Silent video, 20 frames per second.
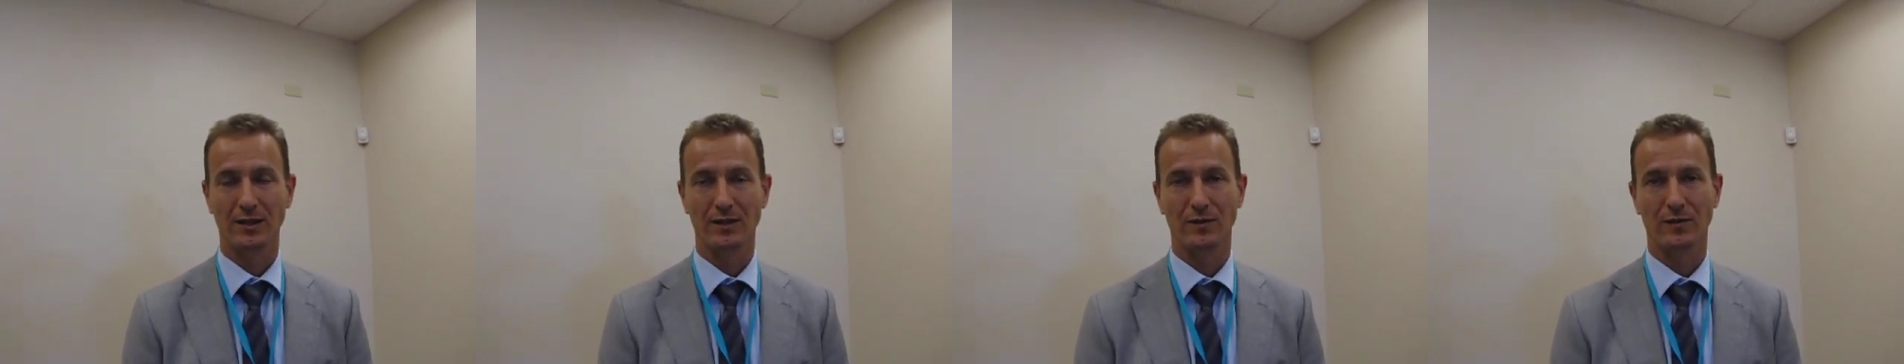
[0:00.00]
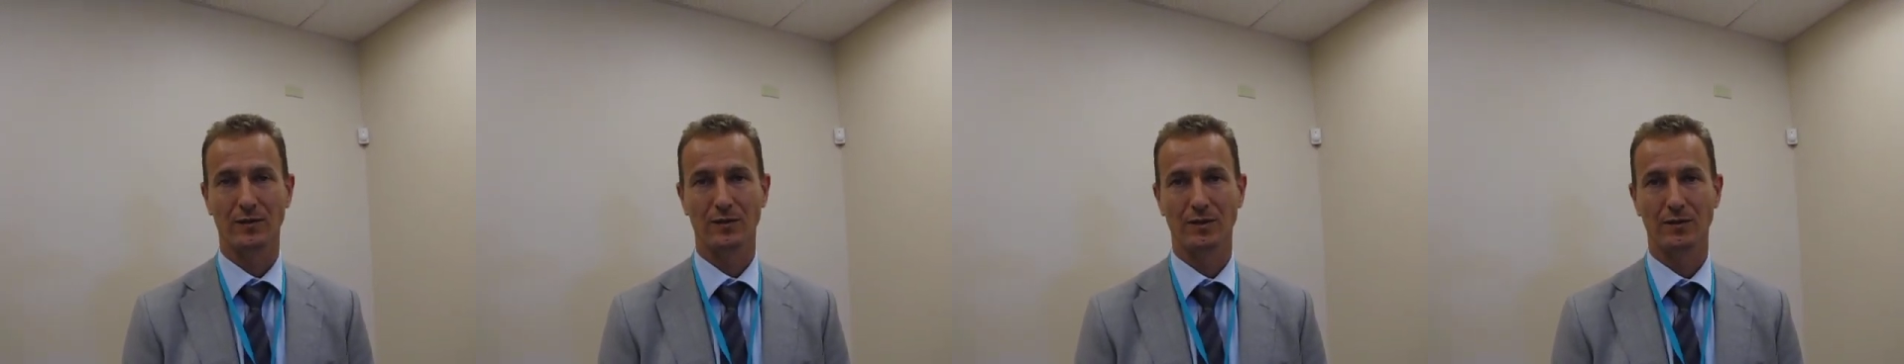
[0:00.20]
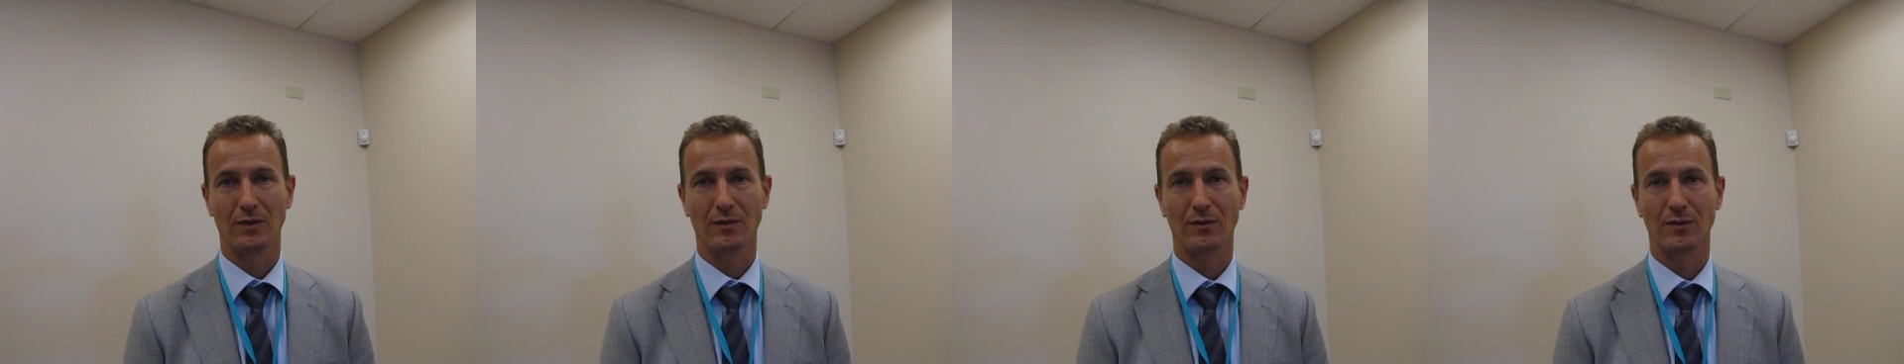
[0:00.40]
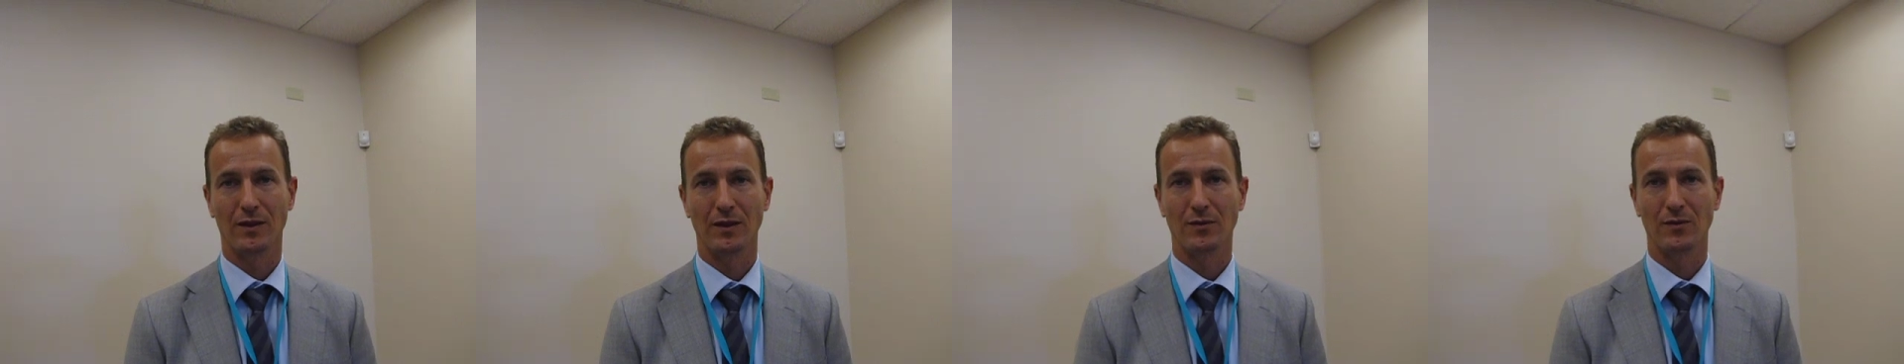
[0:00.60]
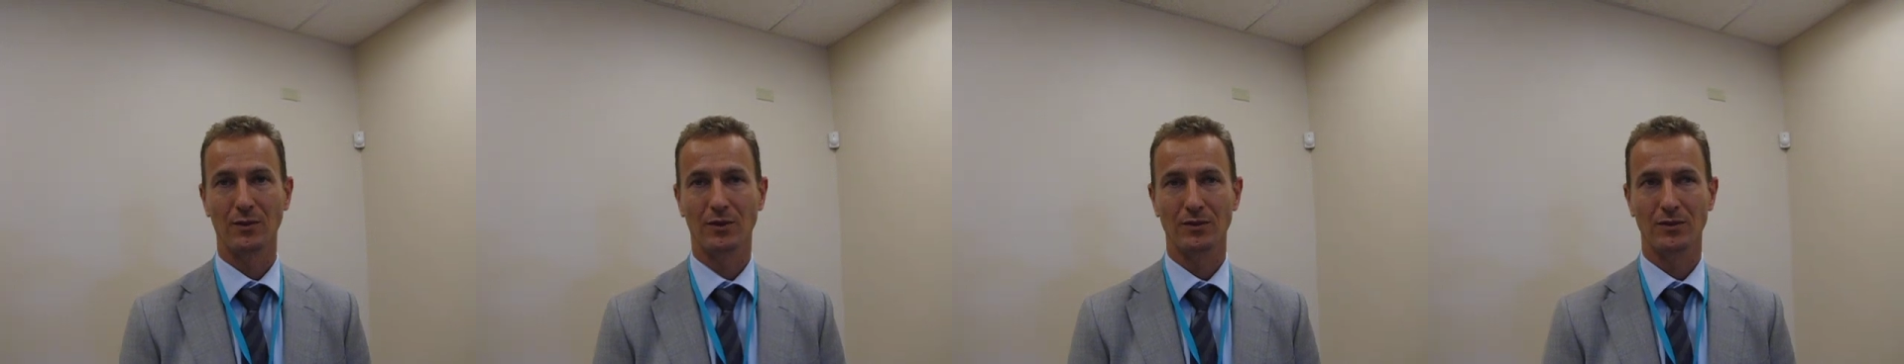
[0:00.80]
if, if
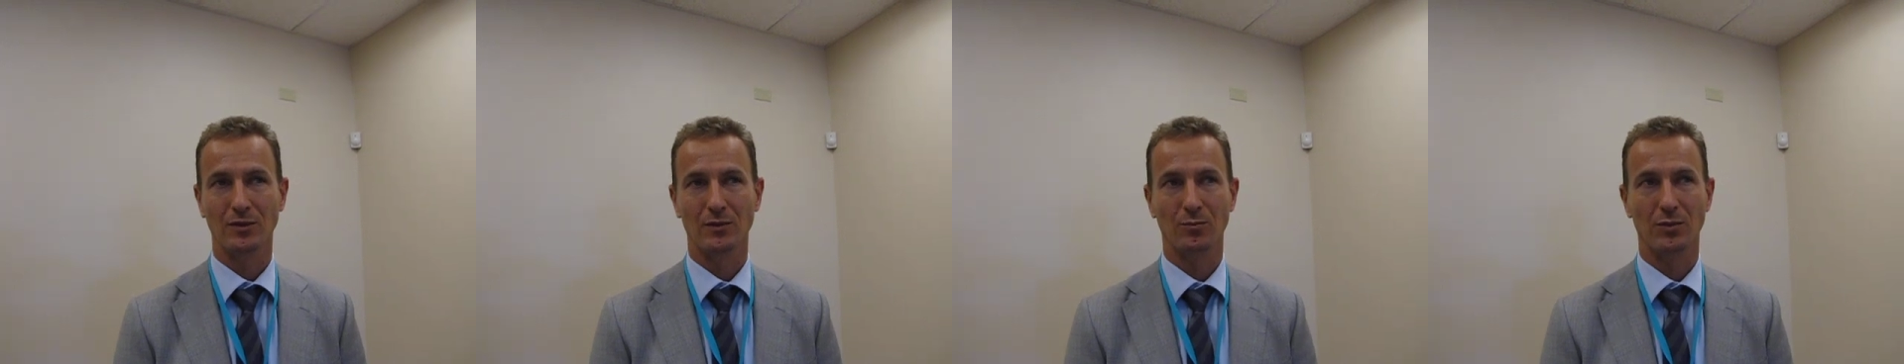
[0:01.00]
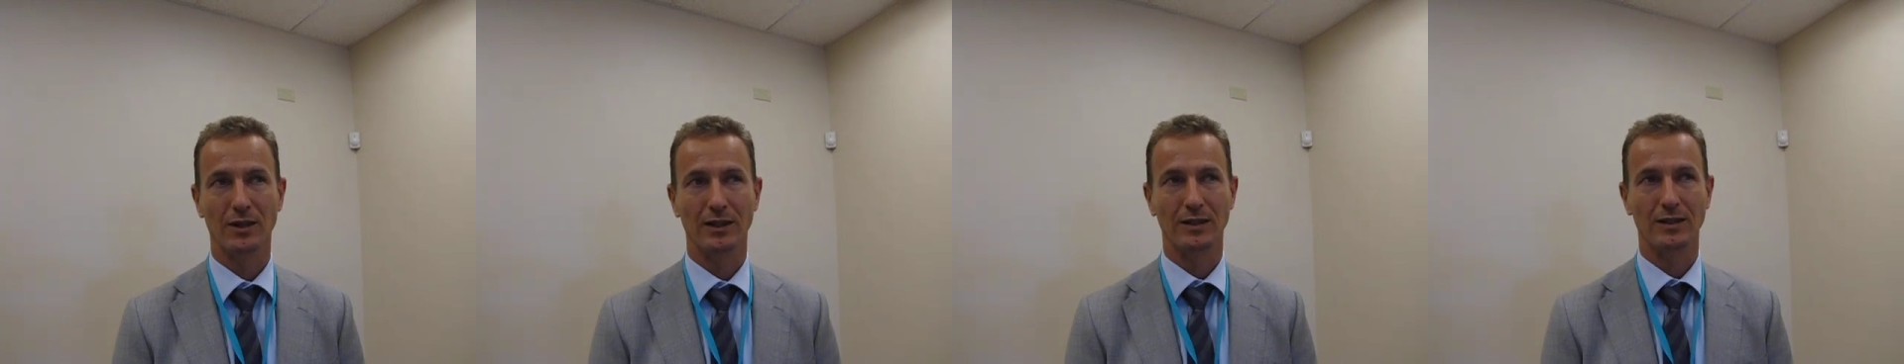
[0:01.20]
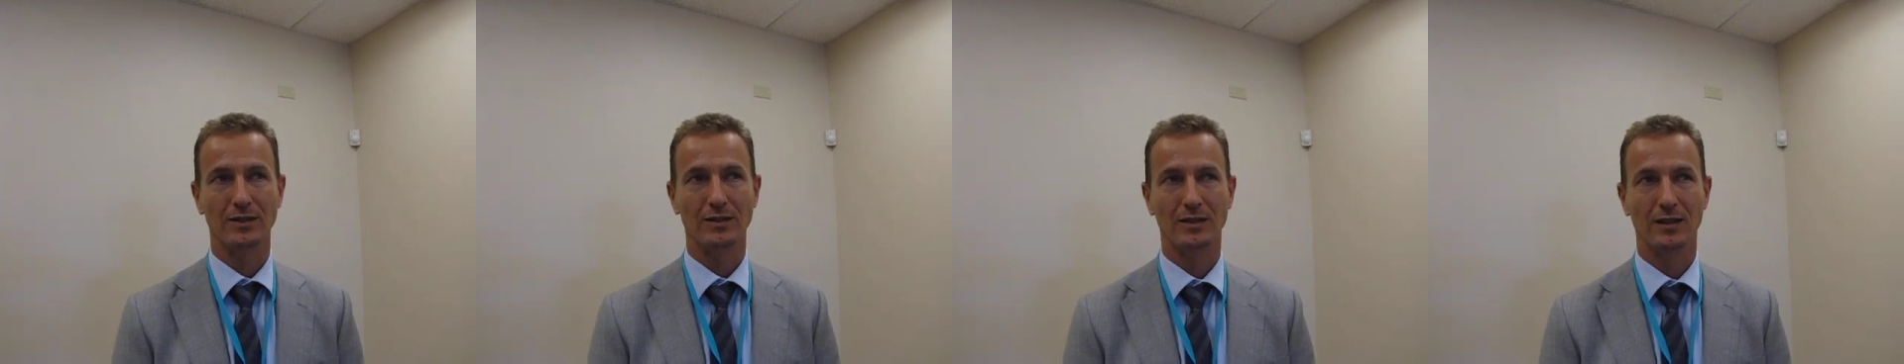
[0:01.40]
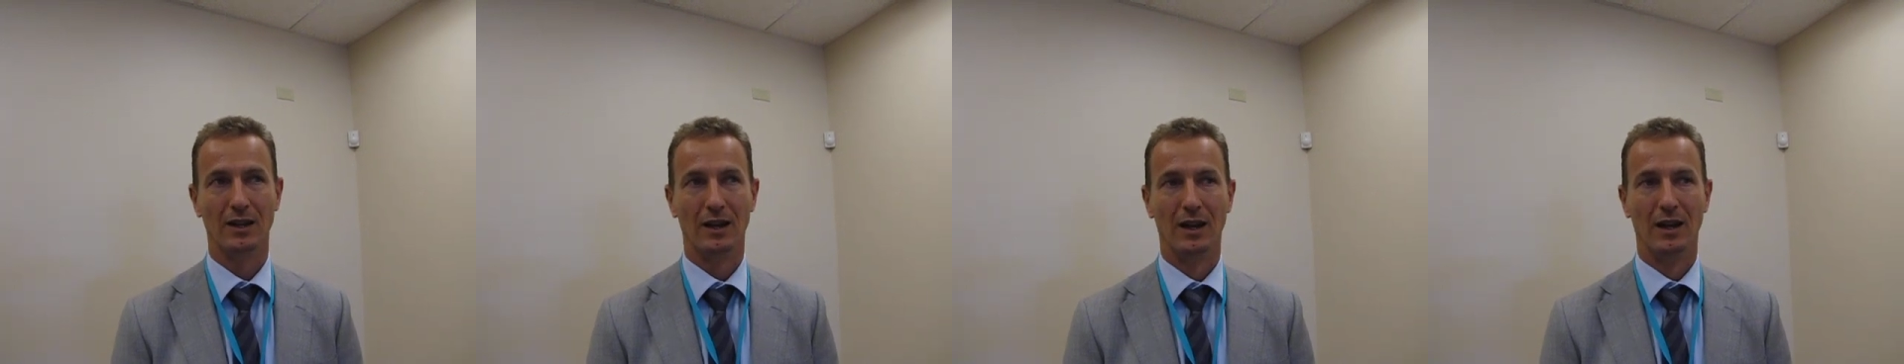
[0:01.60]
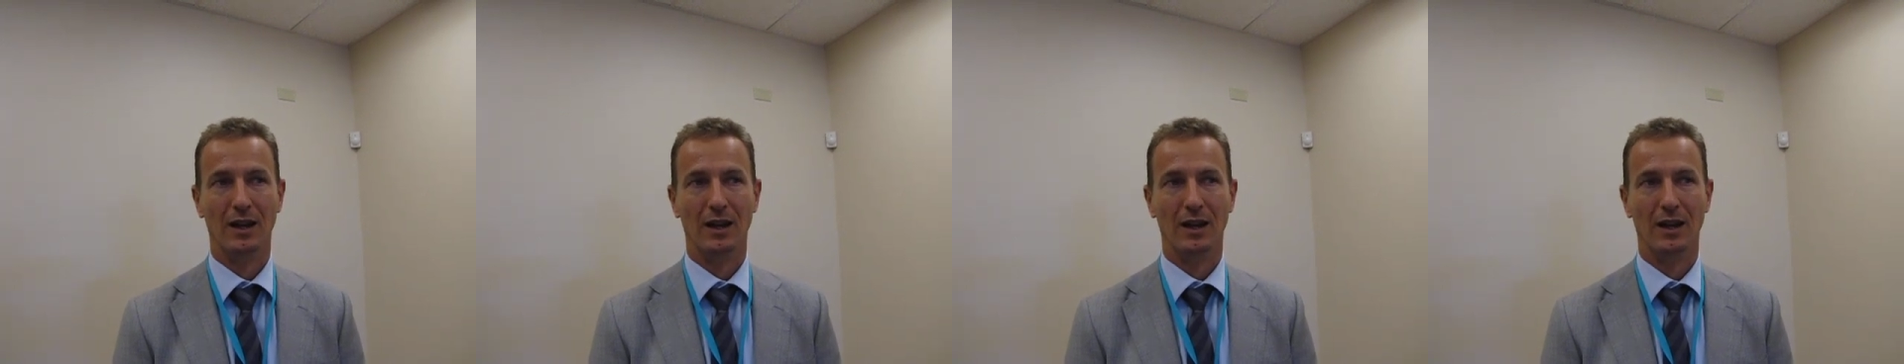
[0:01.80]
everything falls into place.